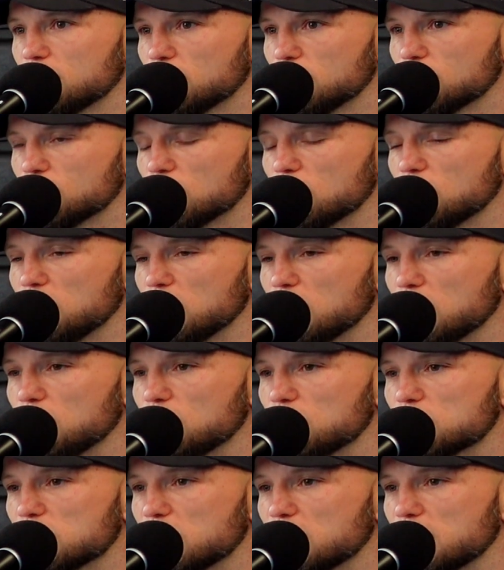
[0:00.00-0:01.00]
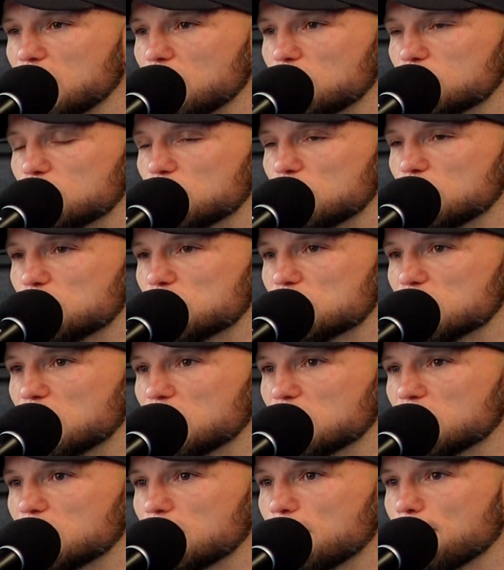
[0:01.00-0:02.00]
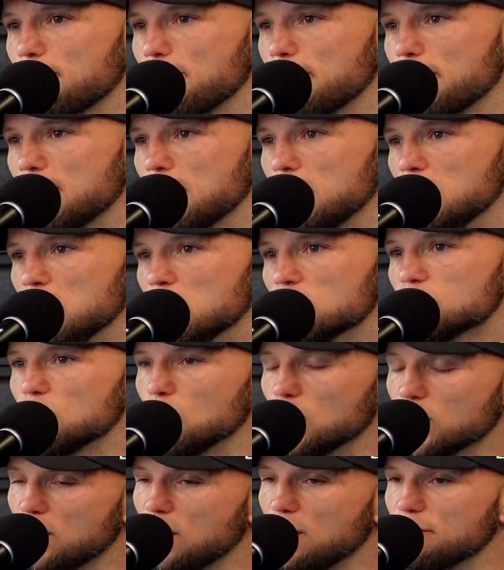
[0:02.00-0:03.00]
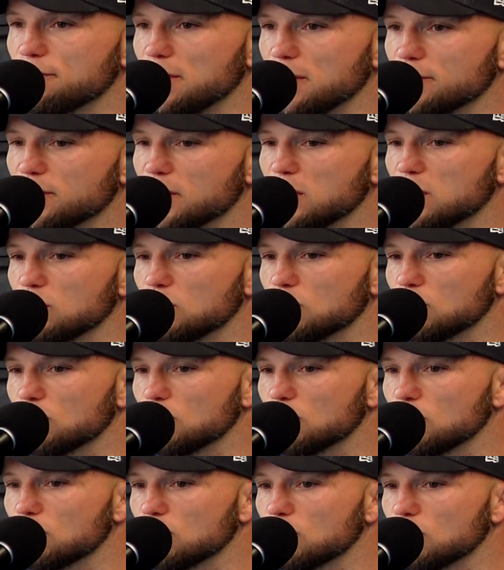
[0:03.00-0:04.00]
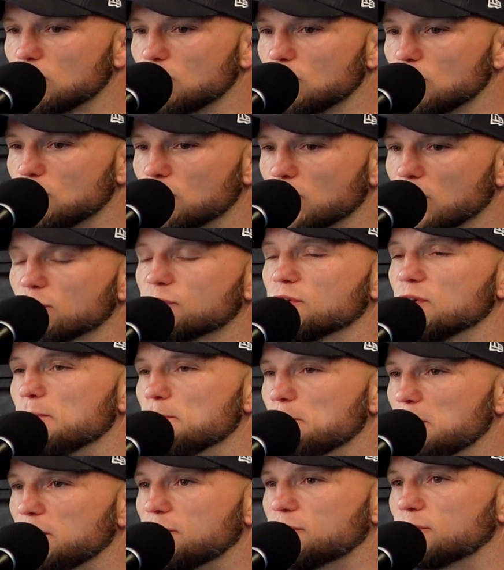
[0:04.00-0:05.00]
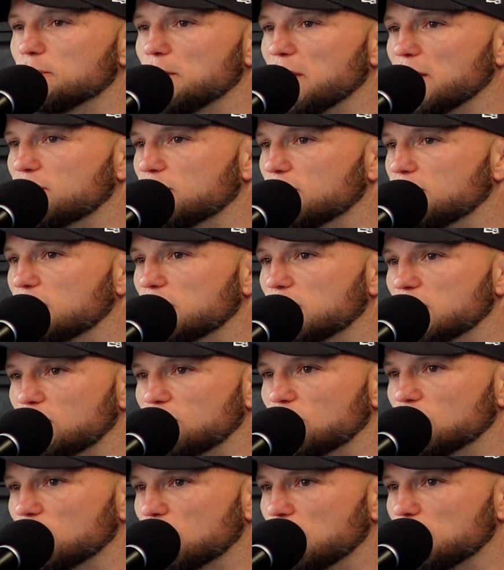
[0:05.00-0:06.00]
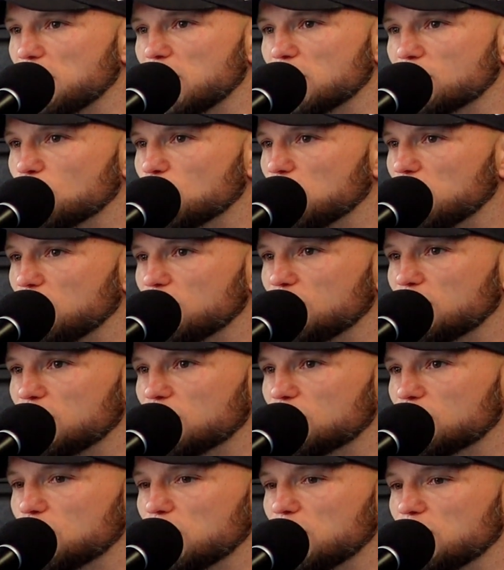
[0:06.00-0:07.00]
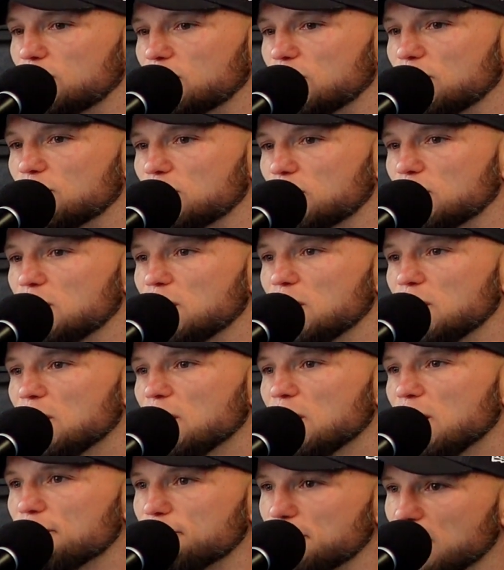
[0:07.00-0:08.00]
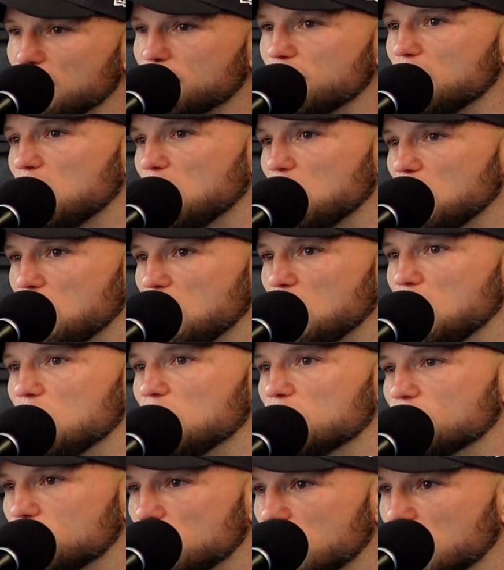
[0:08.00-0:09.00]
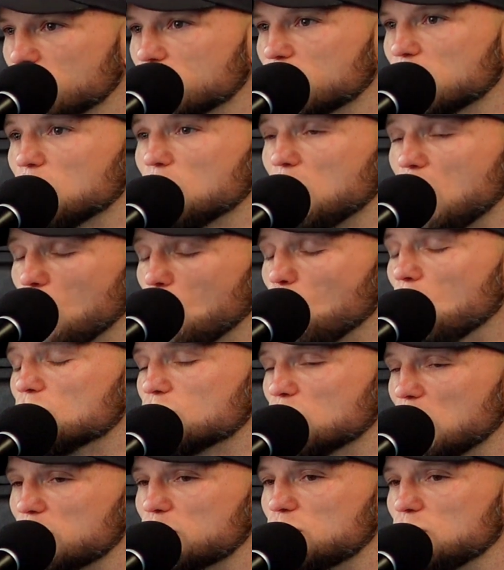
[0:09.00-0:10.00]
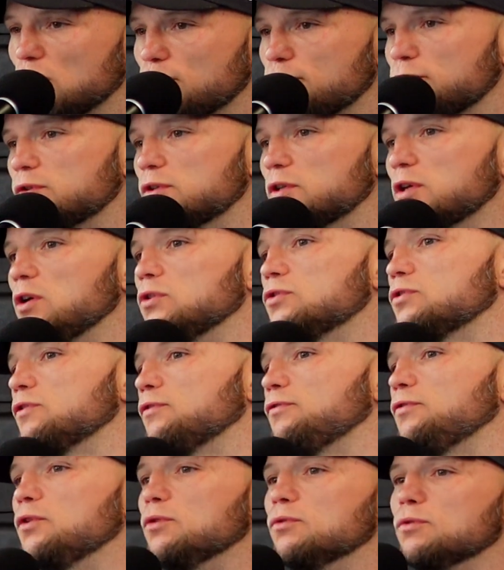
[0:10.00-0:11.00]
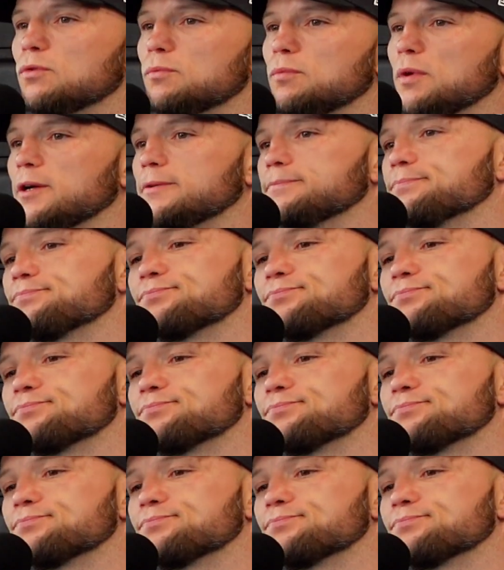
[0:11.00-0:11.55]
So yeah, it was like that was what it was like. So when I found out. When I was in the midst of massive addiction, about 26, 27, I found out Art had died, and I was actually offered to go to the funeral, but